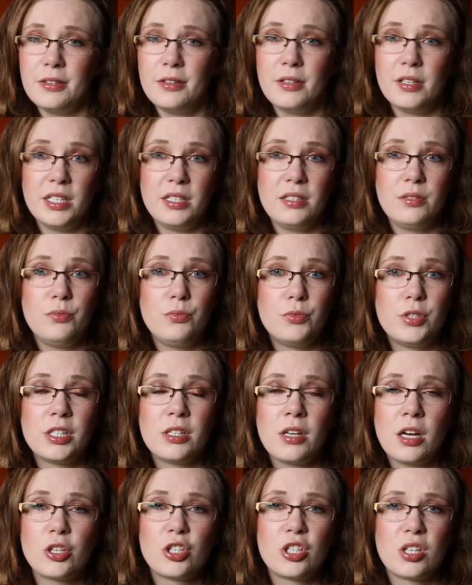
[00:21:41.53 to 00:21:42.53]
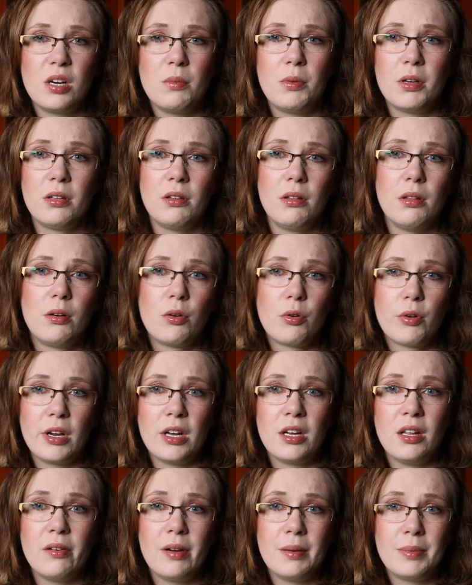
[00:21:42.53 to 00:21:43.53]
They did not show up on the
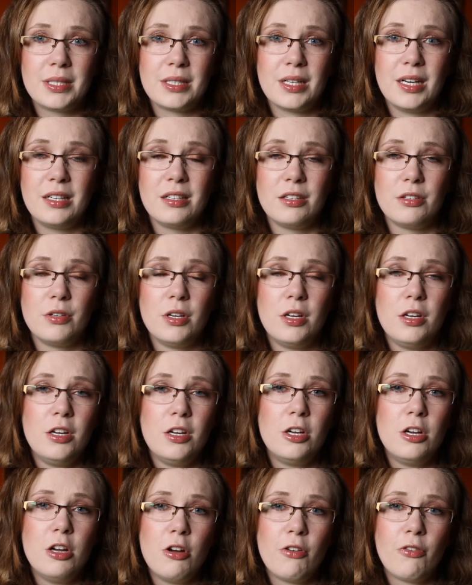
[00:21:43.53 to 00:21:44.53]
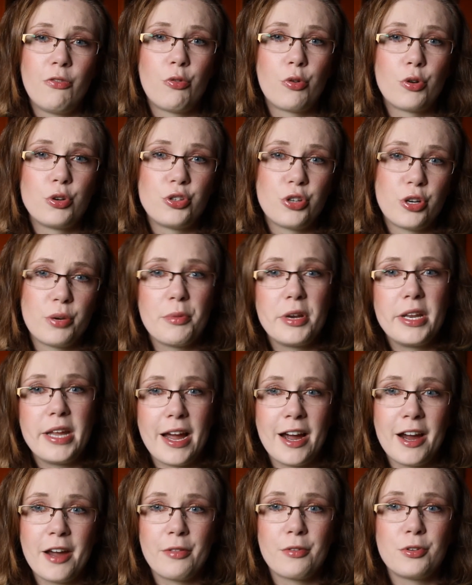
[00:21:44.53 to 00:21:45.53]
L'Oreal website for Germany
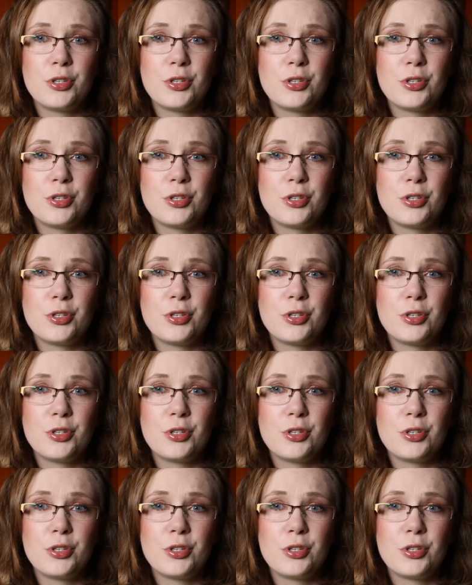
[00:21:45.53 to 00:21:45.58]
either.